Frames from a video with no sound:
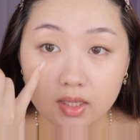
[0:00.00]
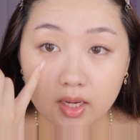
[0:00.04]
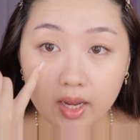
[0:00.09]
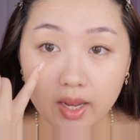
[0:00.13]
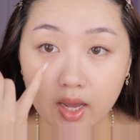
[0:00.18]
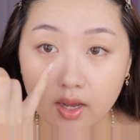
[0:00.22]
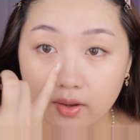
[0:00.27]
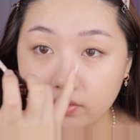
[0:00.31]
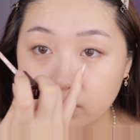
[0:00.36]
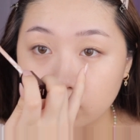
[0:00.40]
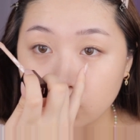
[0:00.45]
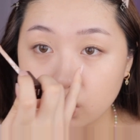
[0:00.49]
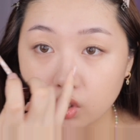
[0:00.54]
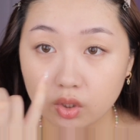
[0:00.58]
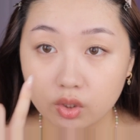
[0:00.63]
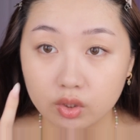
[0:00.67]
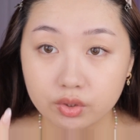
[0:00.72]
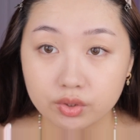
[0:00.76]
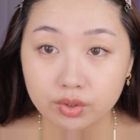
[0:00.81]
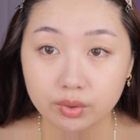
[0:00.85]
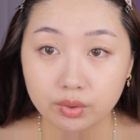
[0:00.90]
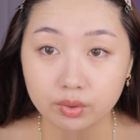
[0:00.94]
I have
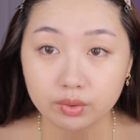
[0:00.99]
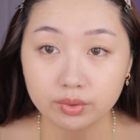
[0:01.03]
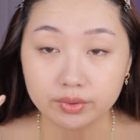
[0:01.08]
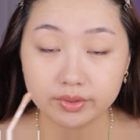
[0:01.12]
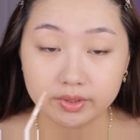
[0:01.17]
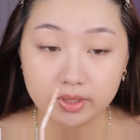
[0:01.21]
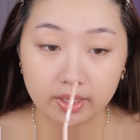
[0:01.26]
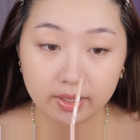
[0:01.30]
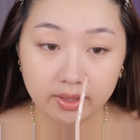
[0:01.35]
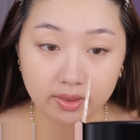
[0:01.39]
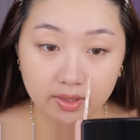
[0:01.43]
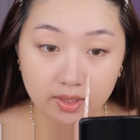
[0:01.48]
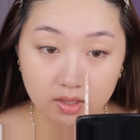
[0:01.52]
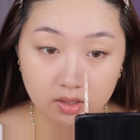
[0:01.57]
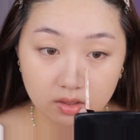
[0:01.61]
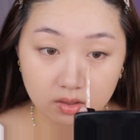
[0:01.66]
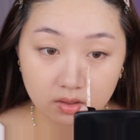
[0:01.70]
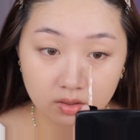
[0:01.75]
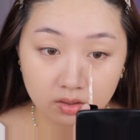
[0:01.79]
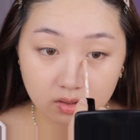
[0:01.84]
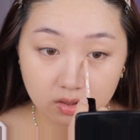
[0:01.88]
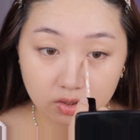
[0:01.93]
dark circles, and
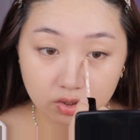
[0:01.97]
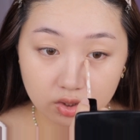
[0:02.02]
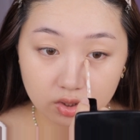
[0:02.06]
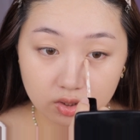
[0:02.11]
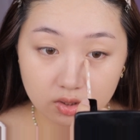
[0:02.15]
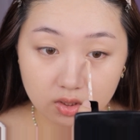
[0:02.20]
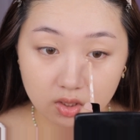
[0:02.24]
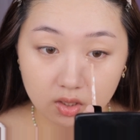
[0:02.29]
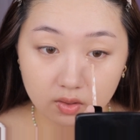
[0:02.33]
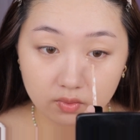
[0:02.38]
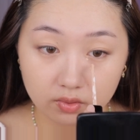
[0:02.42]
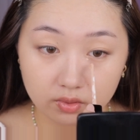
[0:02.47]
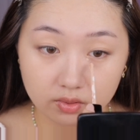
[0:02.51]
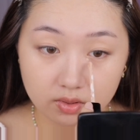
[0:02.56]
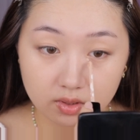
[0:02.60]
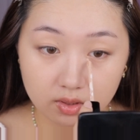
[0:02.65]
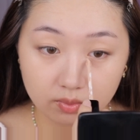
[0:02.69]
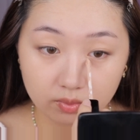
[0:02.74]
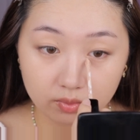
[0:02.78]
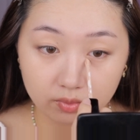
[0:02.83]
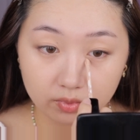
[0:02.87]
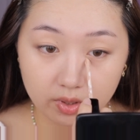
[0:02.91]
then this just covers
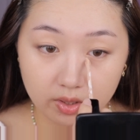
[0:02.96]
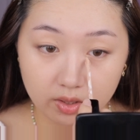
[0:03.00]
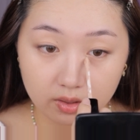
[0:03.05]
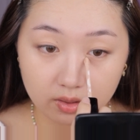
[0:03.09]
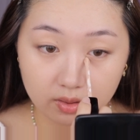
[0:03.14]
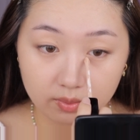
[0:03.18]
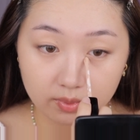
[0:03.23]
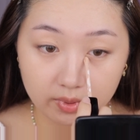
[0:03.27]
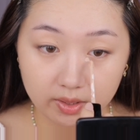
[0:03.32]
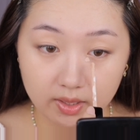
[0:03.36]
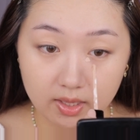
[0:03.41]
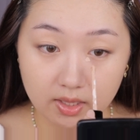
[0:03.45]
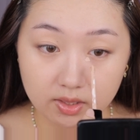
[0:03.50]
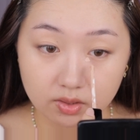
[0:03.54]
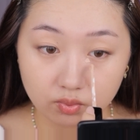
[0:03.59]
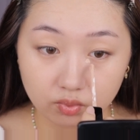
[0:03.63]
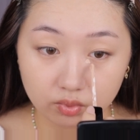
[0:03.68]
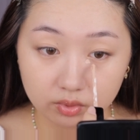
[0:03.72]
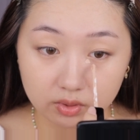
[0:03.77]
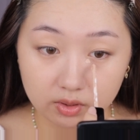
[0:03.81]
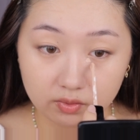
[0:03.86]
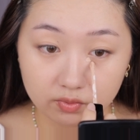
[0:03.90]
them right up. Like it has
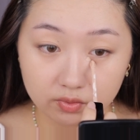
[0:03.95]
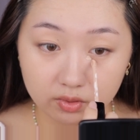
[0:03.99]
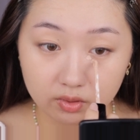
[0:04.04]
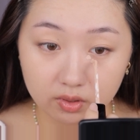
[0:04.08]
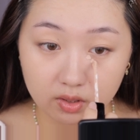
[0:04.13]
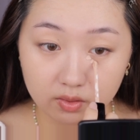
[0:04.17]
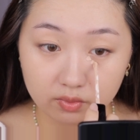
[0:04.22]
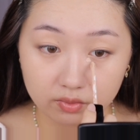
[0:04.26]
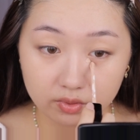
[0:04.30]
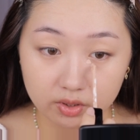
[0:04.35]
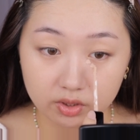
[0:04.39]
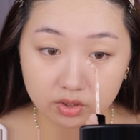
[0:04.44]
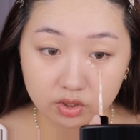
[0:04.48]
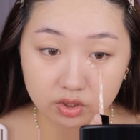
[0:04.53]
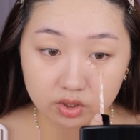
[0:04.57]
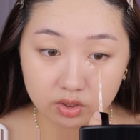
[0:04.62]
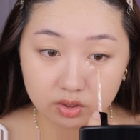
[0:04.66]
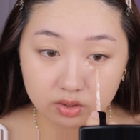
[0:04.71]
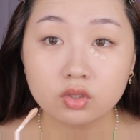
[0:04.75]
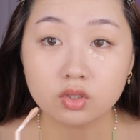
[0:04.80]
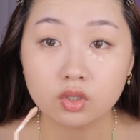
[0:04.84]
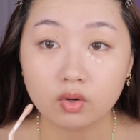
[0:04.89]
really full
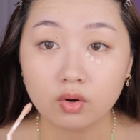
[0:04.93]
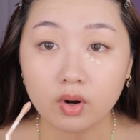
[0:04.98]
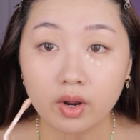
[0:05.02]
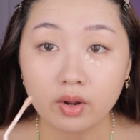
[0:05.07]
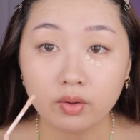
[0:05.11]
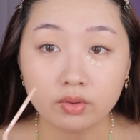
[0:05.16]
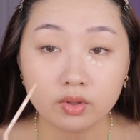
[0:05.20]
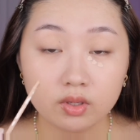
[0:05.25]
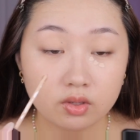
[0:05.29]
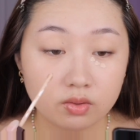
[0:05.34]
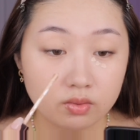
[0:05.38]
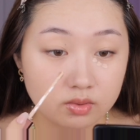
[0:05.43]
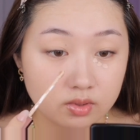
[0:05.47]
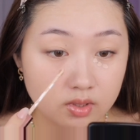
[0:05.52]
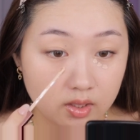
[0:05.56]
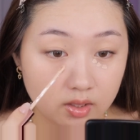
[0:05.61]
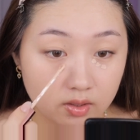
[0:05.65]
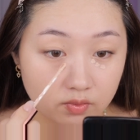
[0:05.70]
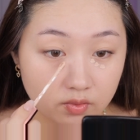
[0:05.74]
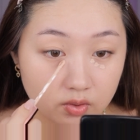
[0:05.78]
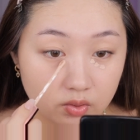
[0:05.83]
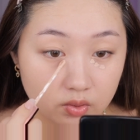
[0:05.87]
coverage, so I only use
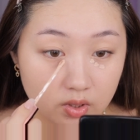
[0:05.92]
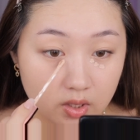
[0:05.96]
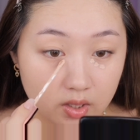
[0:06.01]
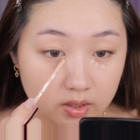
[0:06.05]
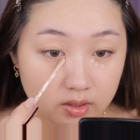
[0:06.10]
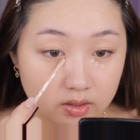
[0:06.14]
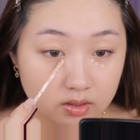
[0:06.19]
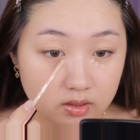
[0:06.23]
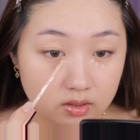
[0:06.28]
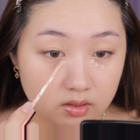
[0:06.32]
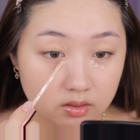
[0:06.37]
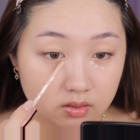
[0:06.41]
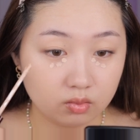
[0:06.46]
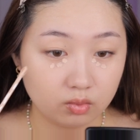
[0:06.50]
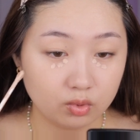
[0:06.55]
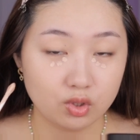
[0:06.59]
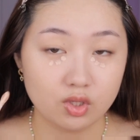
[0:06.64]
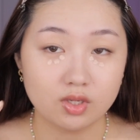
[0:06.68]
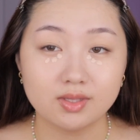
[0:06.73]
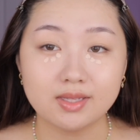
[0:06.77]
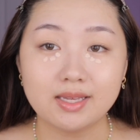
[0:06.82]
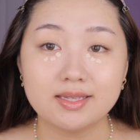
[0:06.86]
like a few dots,
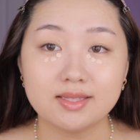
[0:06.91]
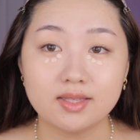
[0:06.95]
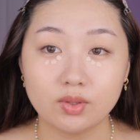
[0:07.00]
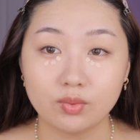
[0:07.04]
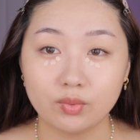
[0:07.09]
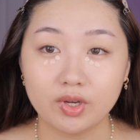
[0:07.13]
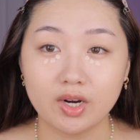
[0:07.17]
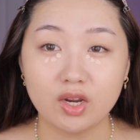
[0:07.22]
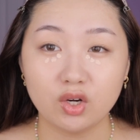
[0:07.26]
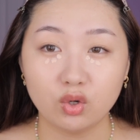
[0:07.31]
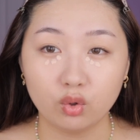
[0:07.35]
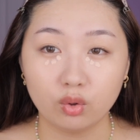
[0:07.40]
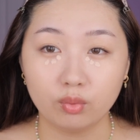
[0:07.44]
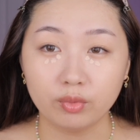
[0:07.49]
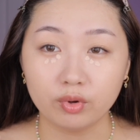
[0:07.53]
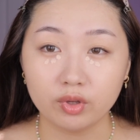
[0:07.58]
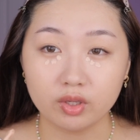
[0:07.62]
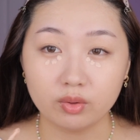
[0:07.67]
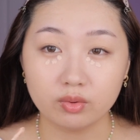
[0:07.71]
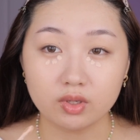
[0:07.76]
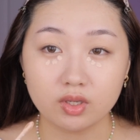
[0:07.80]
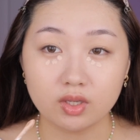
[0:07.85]
which is less than what I
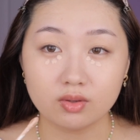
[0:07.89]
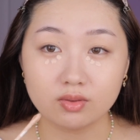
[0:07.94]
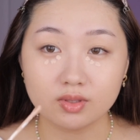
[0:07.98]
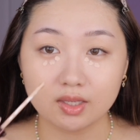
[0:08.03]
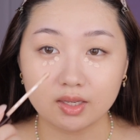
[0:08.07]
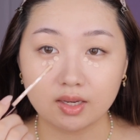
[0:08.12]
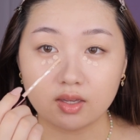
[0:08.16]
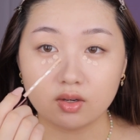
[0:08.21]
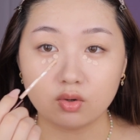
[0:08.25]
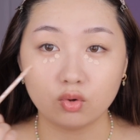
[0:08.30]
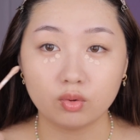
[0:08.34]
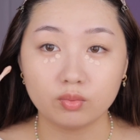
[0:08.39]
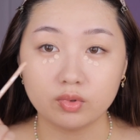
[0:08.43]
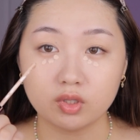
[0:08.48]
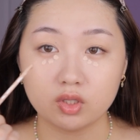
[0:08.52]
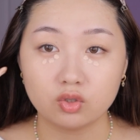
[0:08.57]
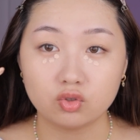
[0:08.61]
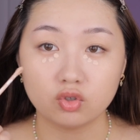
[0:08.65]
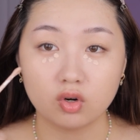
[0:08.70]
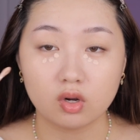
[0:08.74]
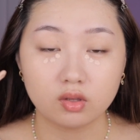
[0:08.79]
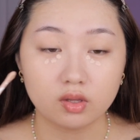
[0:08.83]
normally would use. Like I normally
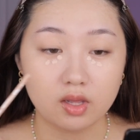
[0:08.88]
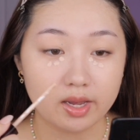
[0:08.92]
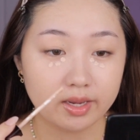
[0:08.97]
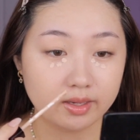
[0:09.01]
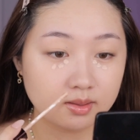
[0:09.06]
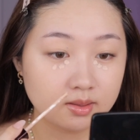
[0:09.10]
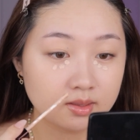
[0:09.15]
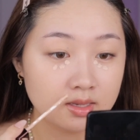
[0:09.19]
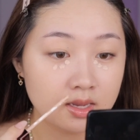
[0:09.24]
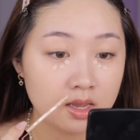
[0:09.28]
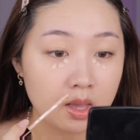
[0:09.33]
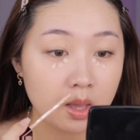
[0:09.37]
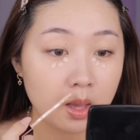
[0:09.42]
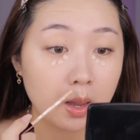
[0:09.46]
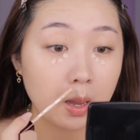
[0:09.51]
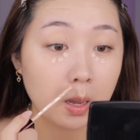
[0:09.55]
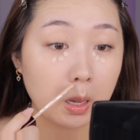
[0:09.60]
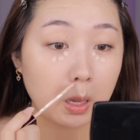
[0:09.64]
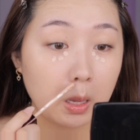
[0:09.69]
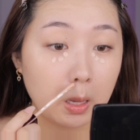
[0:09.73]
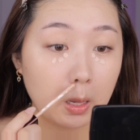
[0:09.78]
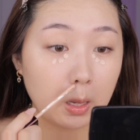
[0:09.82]
draw lines,
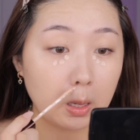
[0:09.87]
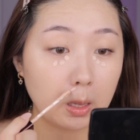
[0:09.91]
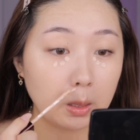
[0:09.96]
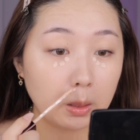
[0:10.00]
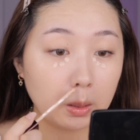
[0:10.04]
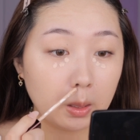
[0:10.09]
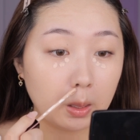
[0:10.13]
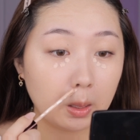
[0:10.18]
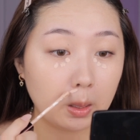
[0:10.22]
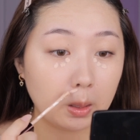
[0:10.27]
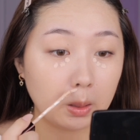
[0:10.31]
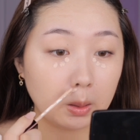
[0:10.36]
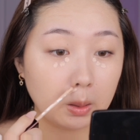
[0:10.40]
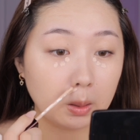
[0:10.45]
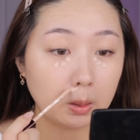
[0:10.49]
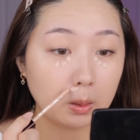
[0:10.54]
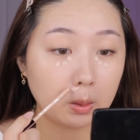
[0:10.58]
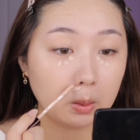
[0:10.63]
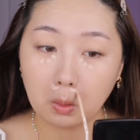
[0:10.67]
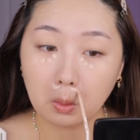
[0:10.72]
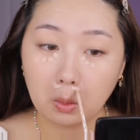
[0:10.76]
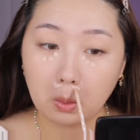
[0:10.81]
and then
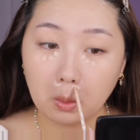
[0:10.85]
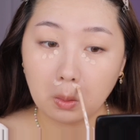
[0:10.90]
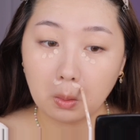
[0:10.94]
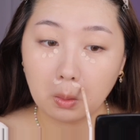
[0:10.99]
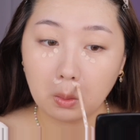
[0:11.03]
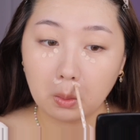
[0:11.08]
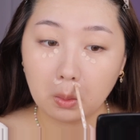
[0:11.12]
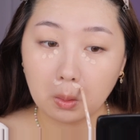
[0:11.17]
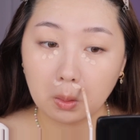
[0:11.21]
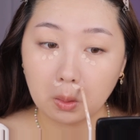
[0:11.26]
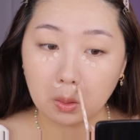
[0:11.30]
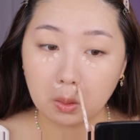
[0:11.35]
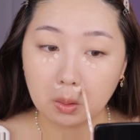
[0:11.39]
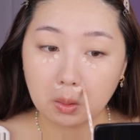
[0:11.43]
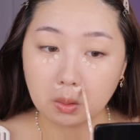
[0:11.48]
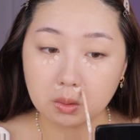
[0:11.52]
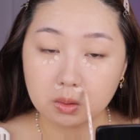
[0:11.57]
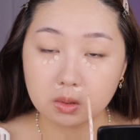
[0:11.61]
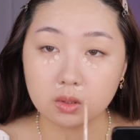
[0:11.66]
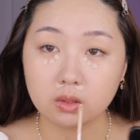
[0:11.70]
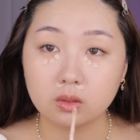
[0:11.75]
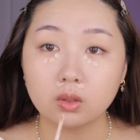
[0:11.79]

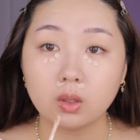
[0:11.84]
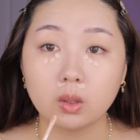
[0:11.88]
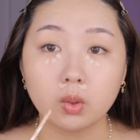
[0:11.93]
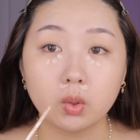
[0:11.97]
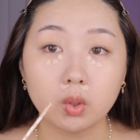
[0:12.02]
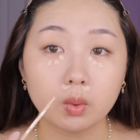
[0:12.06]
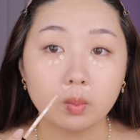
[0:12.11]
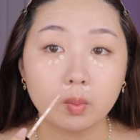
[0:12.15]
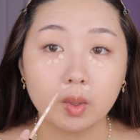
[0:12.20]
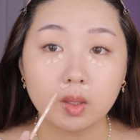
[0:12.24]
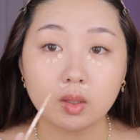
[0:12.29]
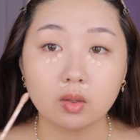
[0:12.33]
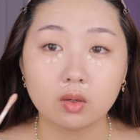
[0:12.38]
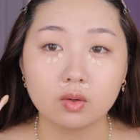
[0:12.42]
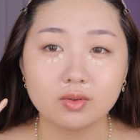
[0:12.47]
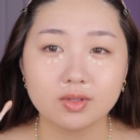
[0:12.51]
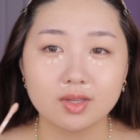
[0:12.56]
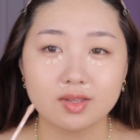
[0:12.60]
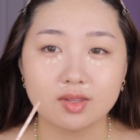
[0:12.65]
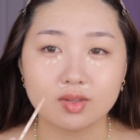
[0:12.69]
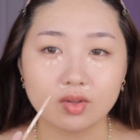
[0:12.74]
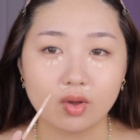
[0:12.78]
conceal under my nose
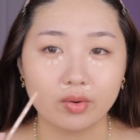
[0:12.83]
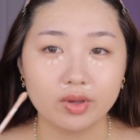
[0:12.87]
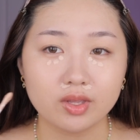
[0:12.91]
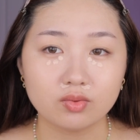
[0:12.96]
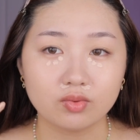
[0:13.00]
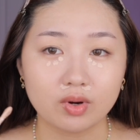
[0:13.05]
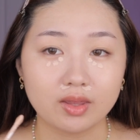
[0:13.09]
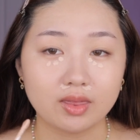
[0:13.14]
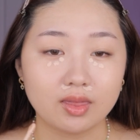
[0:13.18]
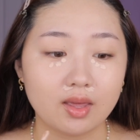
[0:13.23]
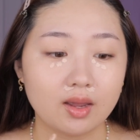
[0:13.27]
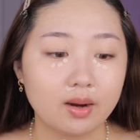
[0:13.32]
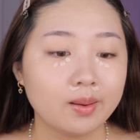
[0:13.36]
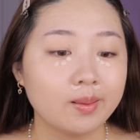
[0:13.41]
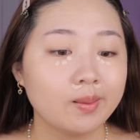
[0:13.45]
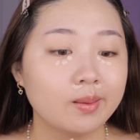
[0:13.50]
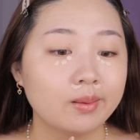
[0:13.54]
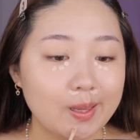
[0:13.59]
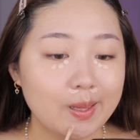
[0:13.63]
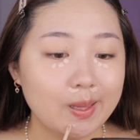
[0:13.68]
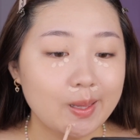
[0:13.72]
because it's always red there.